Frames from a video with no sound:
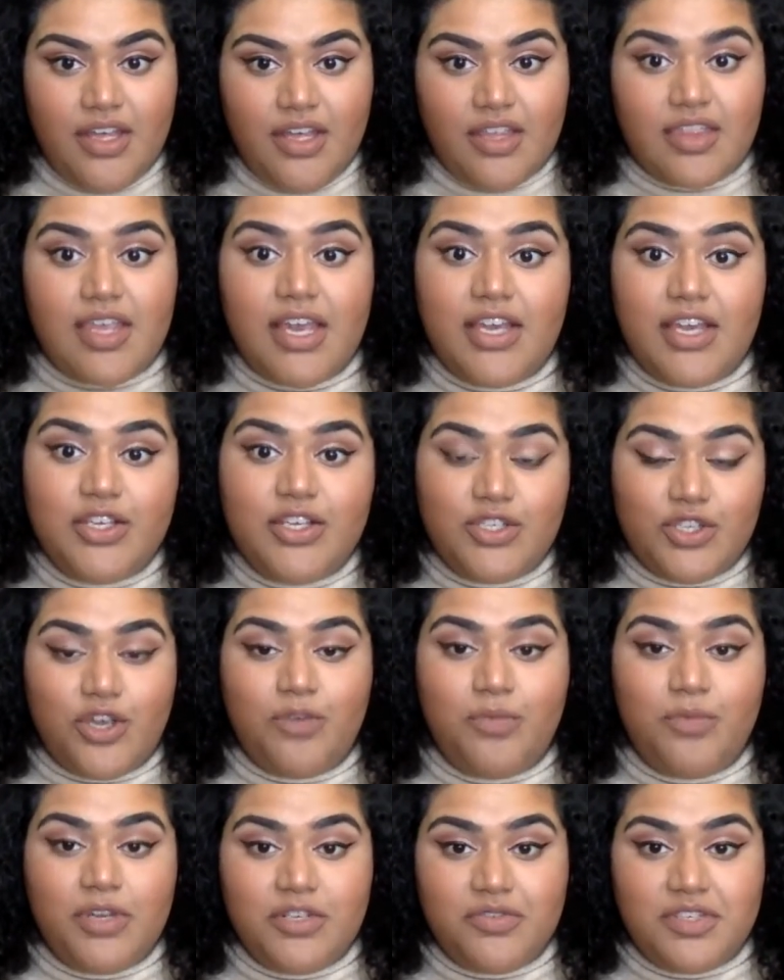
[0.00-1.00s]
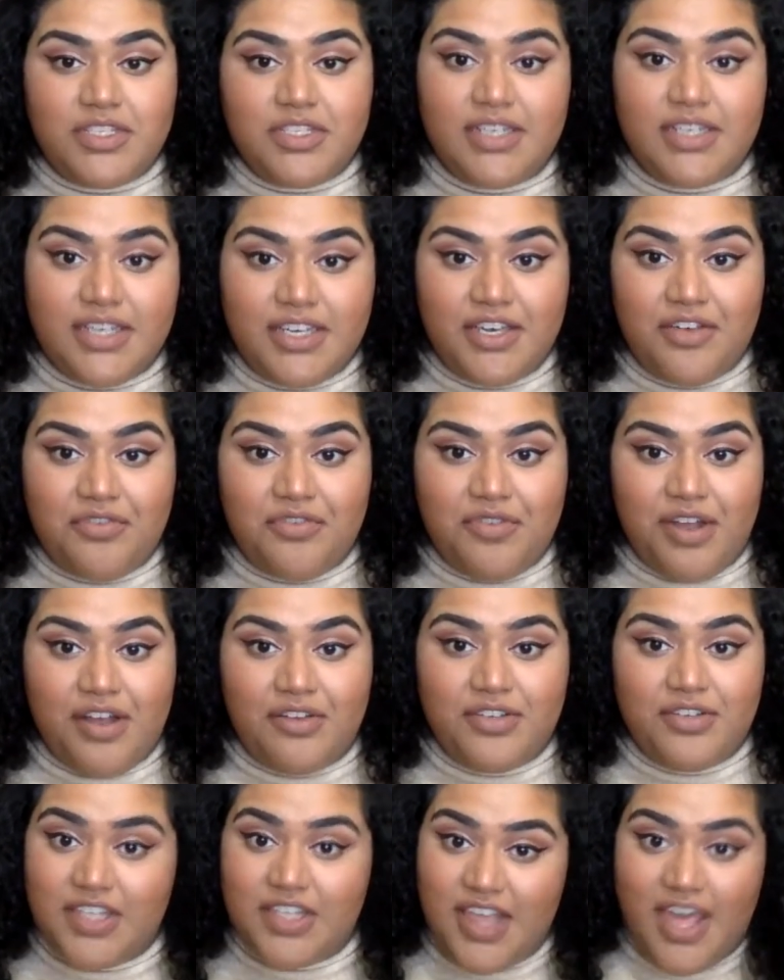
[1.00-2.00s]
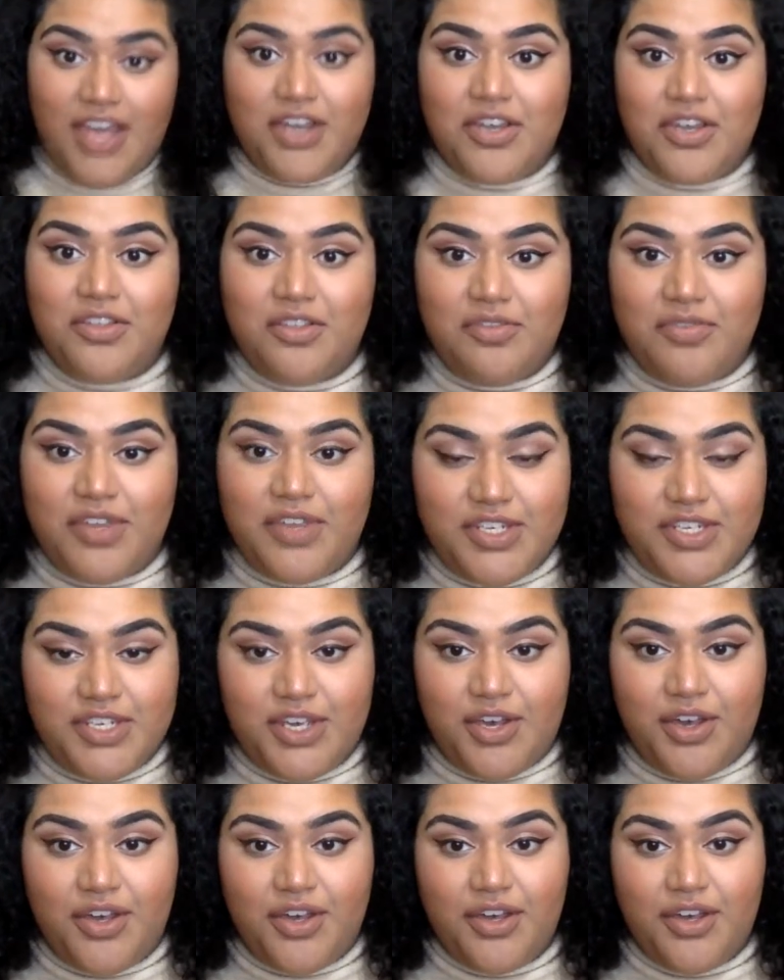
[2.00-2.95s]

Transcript: Thank you so much for sticking around to the end of the video.